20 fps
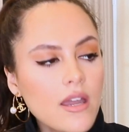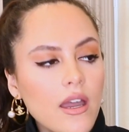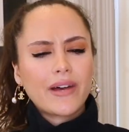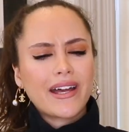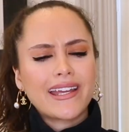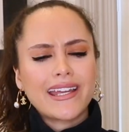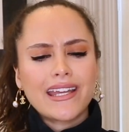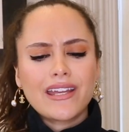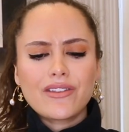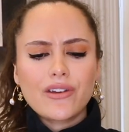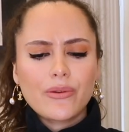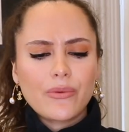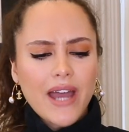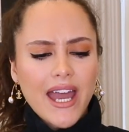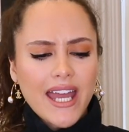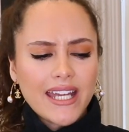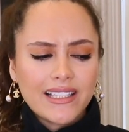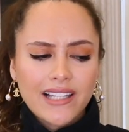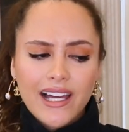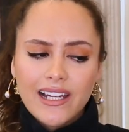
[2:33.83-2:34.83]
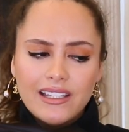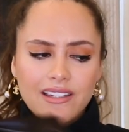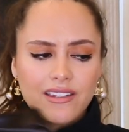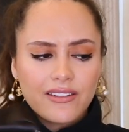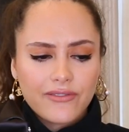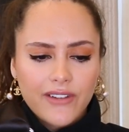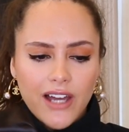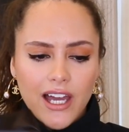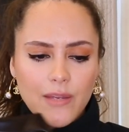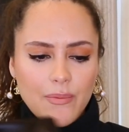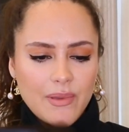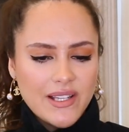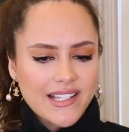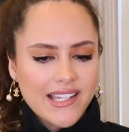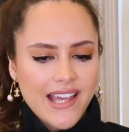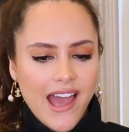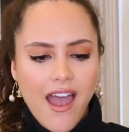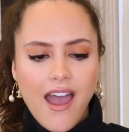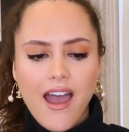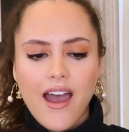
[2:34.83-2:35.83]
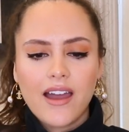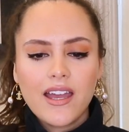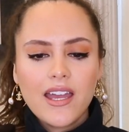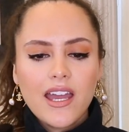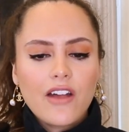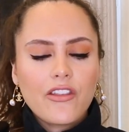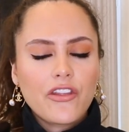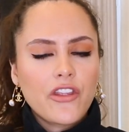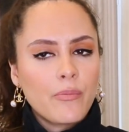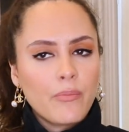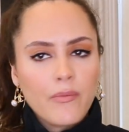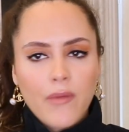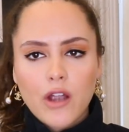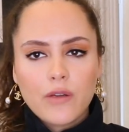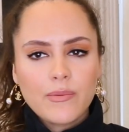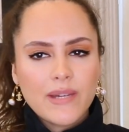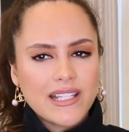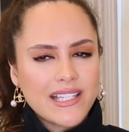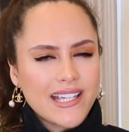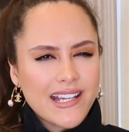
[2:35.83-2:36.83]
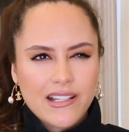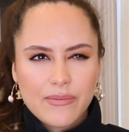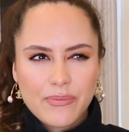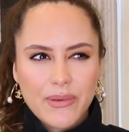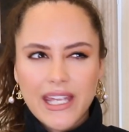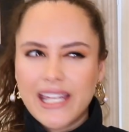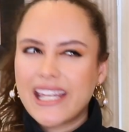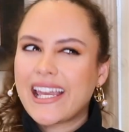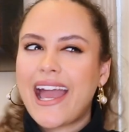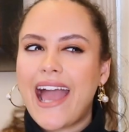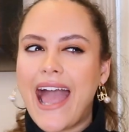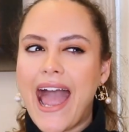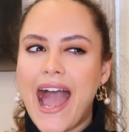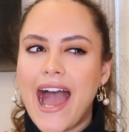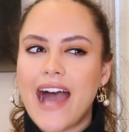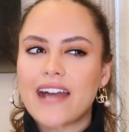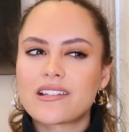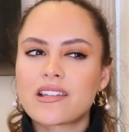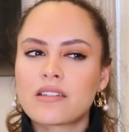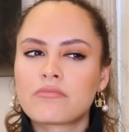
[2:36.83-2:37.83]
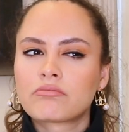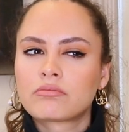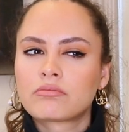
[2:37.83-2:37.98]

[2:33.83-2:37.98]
But either way, like the vibe is there. The moment is being had.